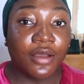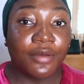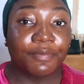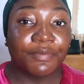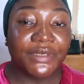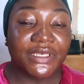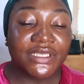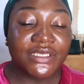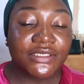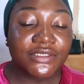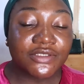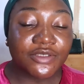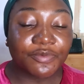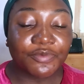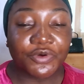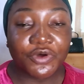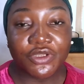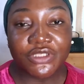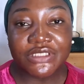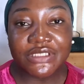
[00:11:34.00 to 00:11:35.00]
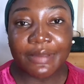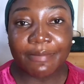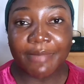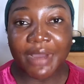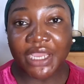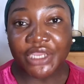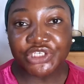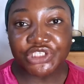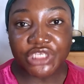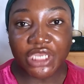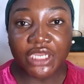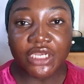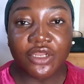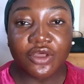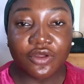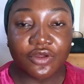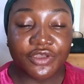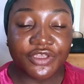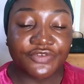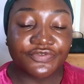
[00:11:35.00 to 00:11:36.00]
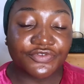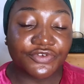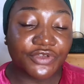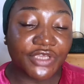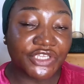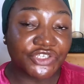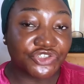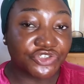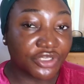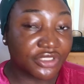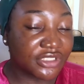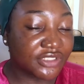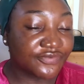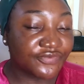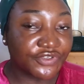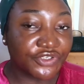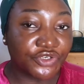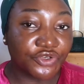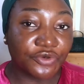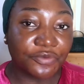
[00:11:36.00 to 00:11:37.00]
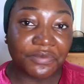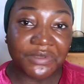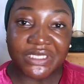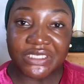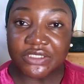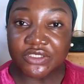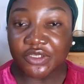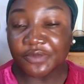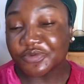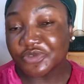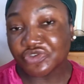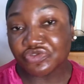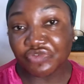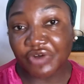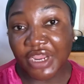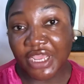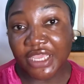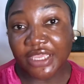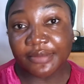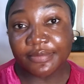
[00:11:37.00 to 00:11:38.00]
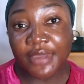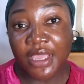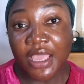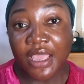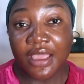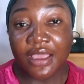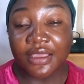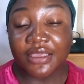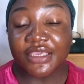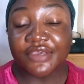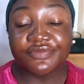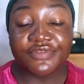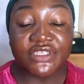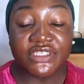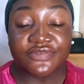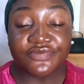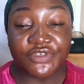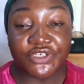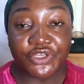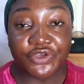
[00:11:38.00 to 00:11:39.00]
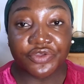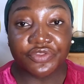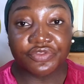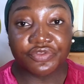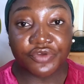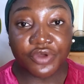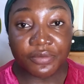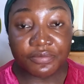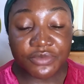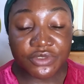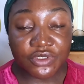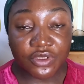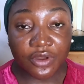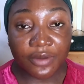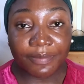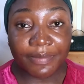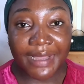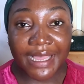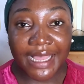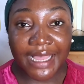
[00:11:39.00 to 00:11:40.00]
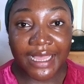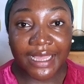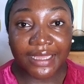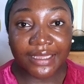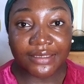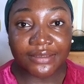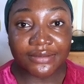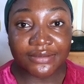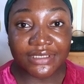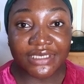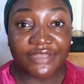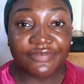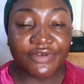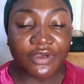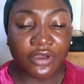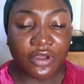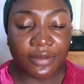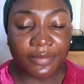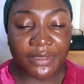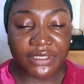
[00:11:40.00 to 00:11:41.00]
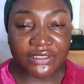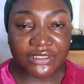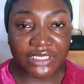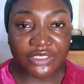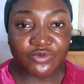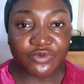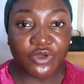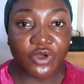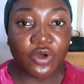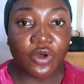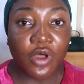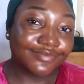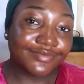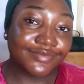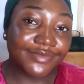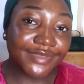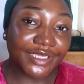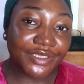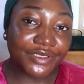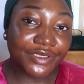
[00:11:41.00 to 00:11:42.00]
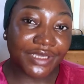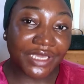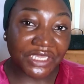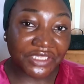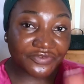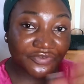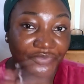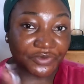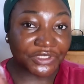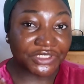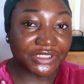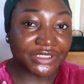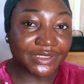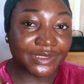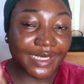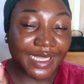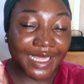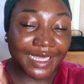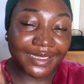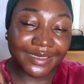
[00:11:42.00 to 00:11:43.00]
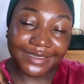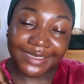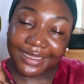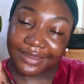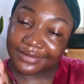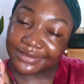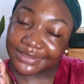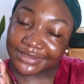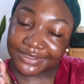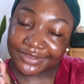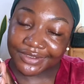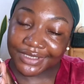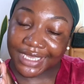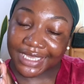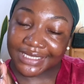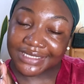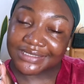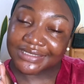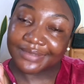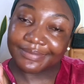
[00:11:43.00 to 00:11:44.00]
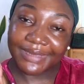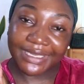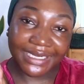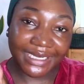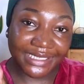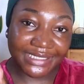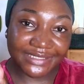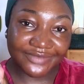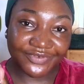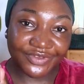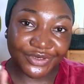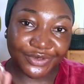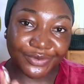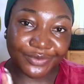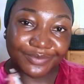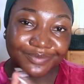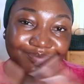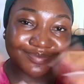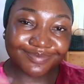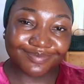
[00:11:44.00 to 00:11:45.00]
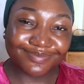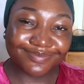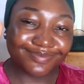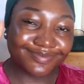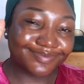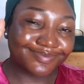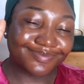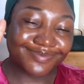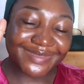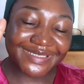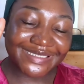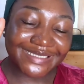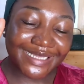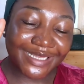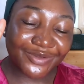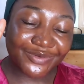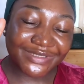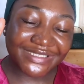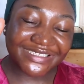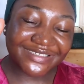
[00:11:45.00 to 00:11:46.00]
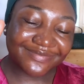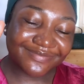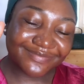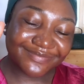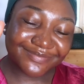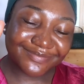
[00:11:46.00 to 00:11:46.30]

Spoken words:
Please support my channel. If you enjoyed this video, please subscribe, give this video a thumbs up, and leave a comment as well. Thank you guys for watching, and I'll see you guys in my next video. Peace out.